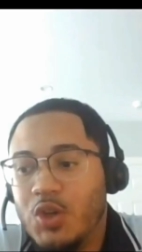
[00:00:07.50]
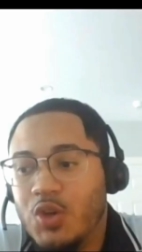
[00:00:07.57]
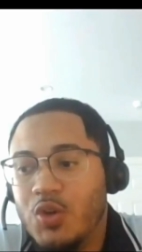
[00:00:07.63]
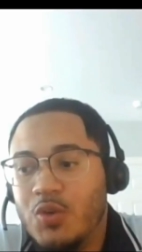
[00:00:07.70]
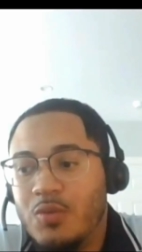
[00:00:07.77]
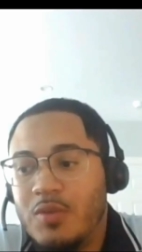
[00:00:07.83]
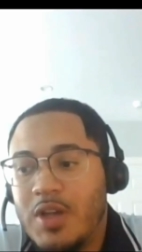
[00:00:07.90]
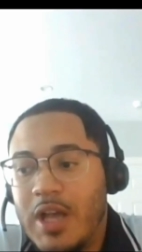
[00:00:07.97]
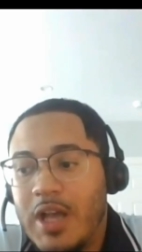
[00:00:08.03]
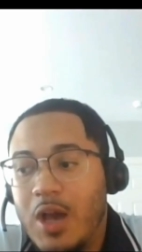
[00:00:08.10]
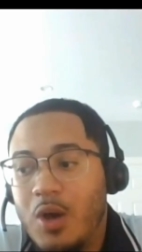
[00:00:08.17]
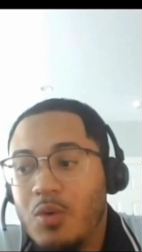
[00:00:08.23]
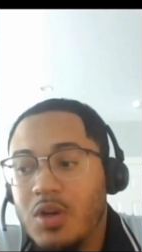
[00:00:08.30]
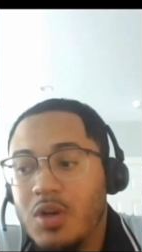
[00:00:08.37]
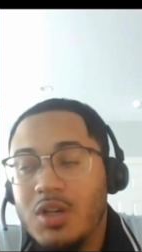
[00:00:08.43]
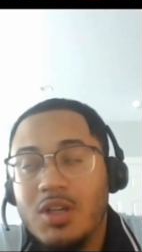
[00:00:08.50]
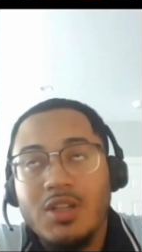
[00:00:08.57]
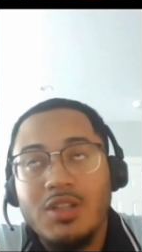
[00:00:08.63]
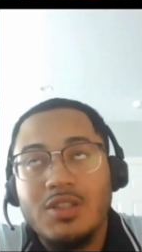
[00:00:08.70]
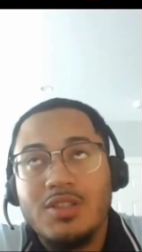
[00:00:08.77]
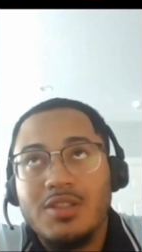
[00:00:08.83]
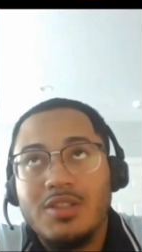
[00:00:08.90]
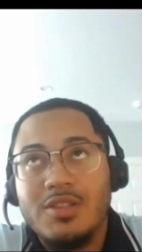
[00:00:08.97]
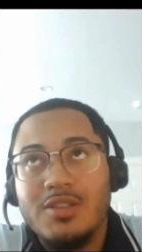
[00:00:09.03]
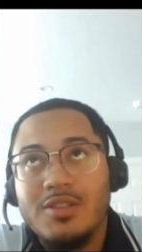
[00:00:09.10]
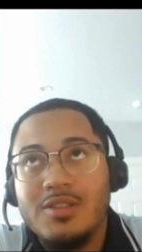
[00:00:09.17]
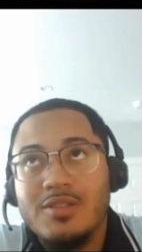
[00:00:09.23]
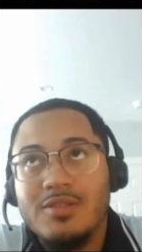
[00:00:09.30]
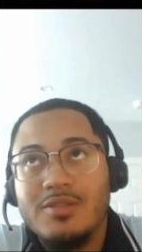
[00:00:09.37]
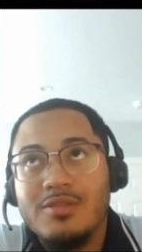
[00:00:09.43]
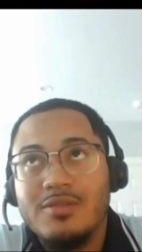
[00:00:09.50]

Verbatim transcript: so I was